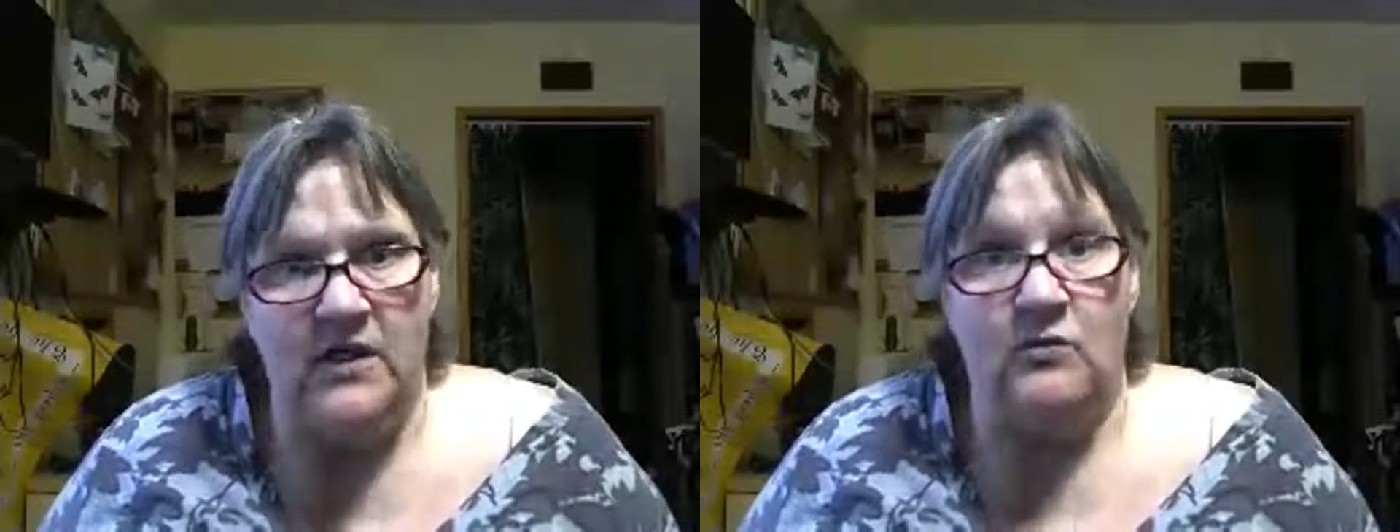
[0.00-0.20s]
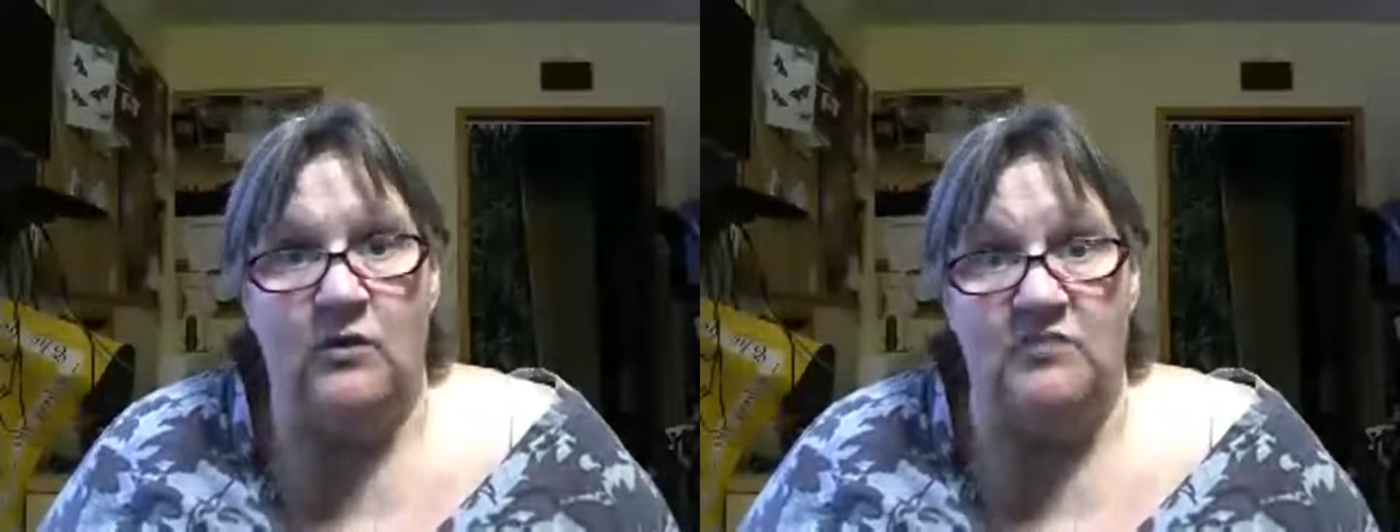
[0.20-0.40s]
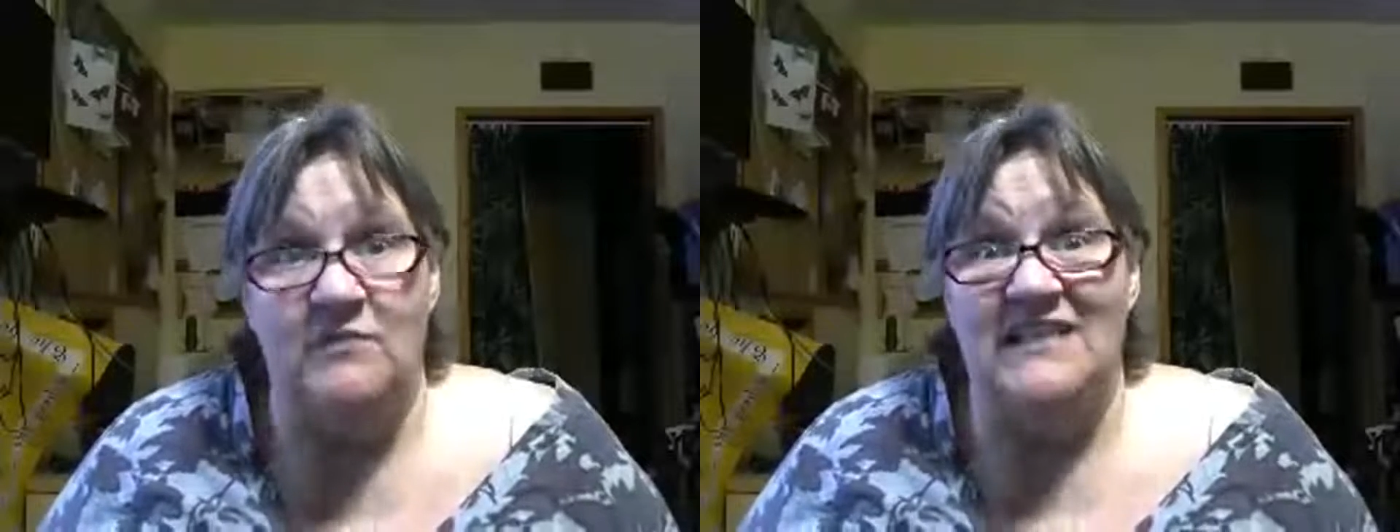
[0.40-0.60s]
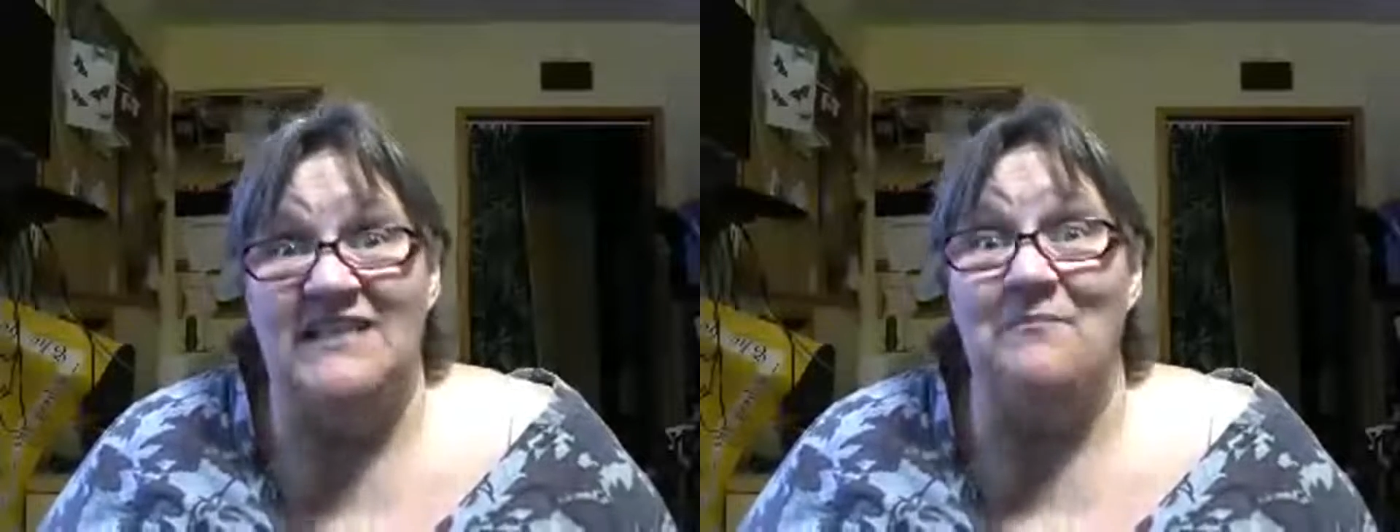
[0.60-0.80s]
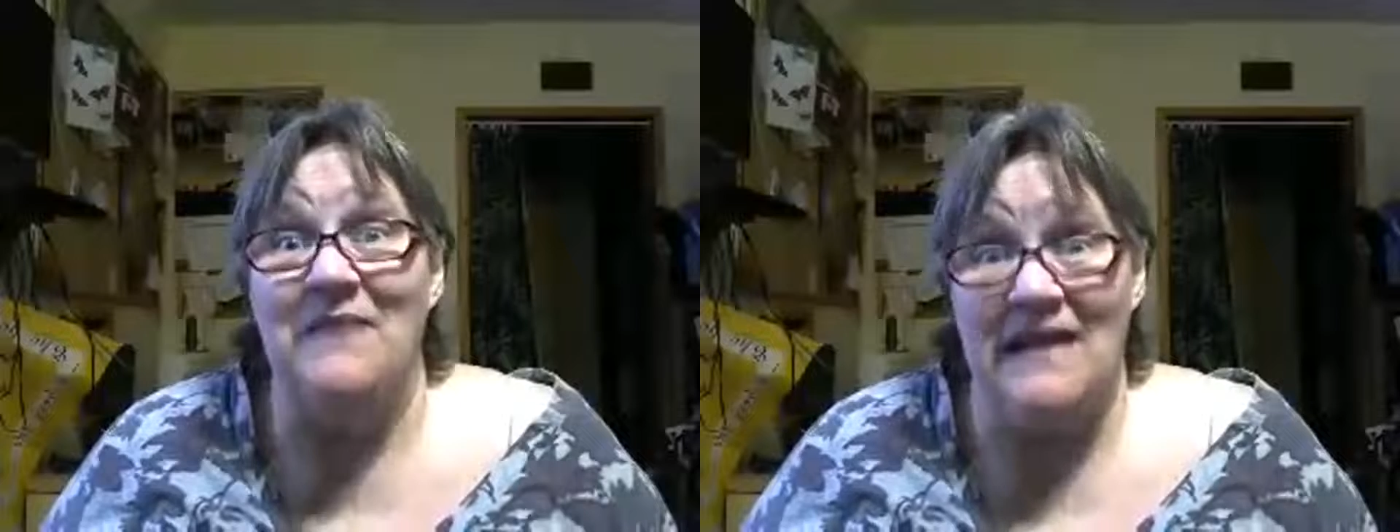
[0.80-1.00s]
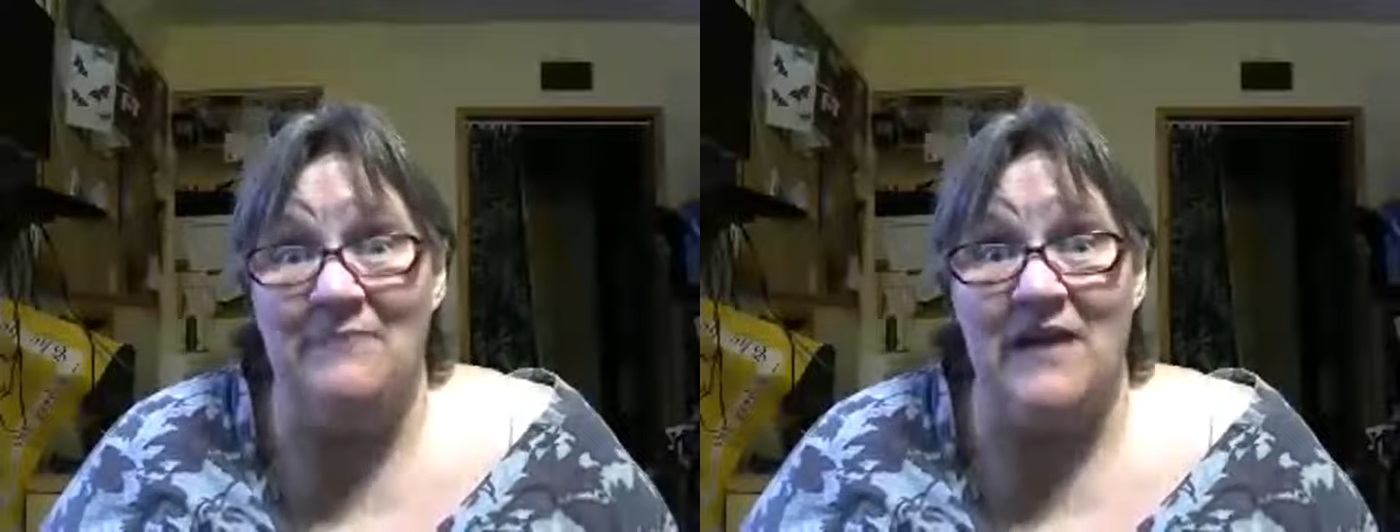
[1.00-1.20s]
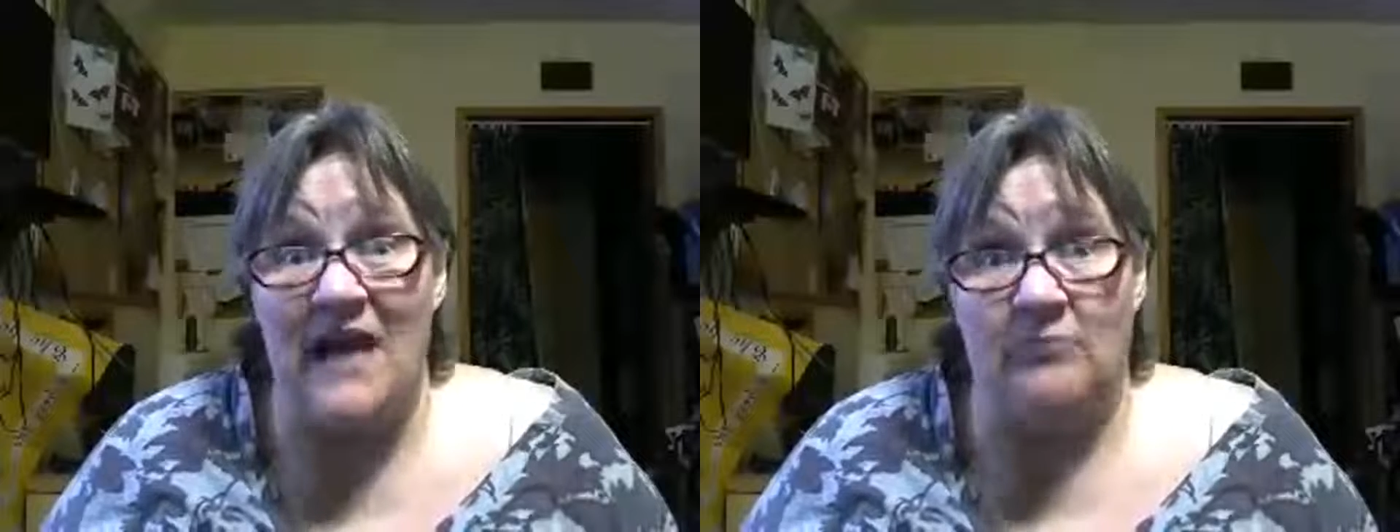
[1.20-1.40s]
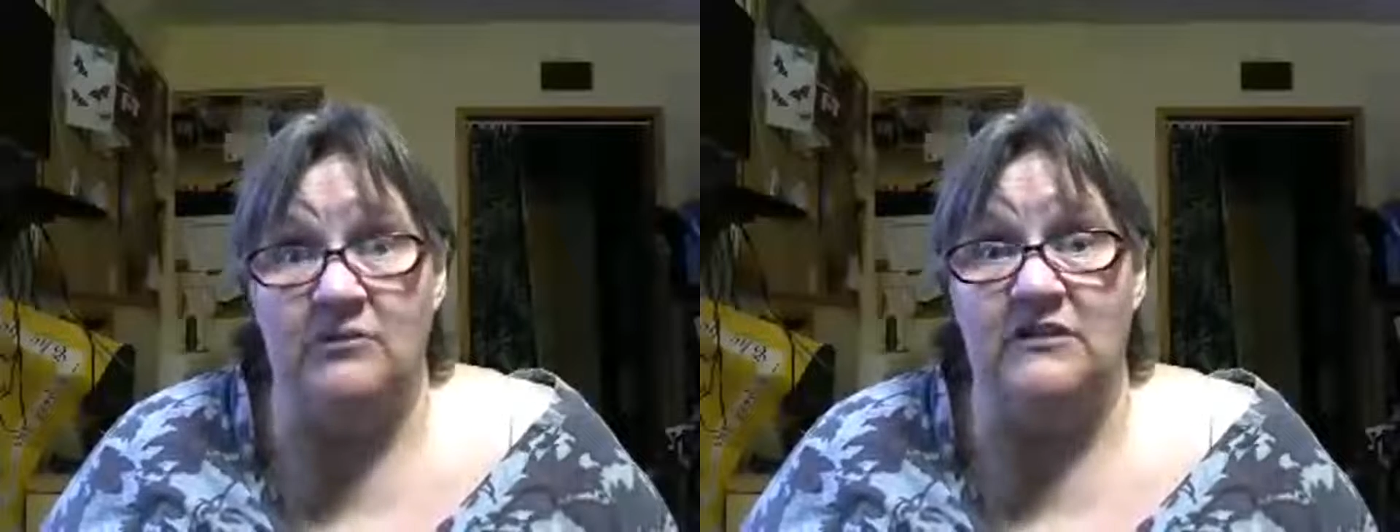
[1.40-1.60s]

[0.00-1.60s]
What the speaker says: which means I may be able to